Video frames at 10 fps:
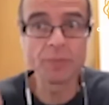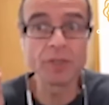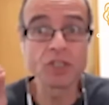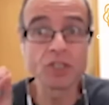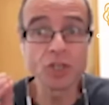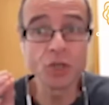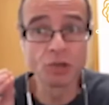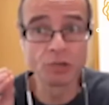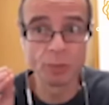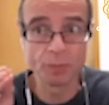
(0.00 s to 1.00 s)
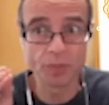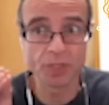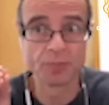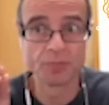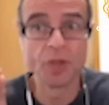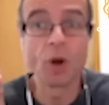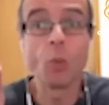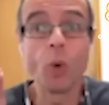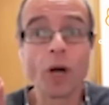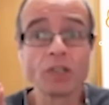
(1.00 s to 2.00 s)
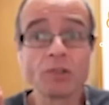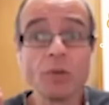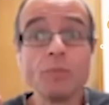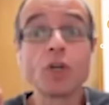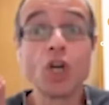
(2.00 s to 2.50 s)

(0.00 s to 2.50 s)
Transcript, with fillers: them into two groups. One group yep.